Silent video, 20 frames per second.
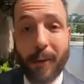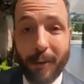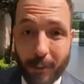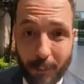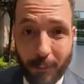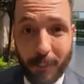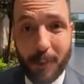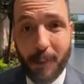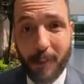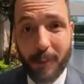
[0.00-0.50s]

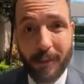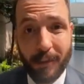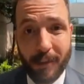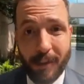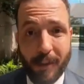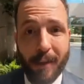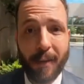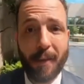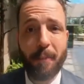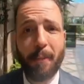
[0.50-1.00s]
artificial,
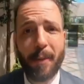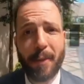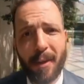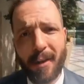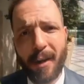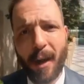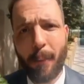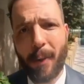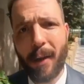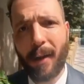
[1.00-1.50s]
but
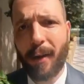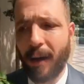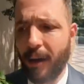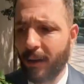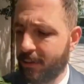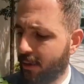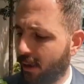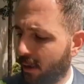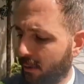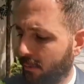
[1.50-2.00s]
then I
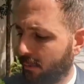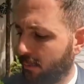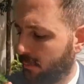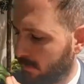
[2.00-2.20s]
realized that,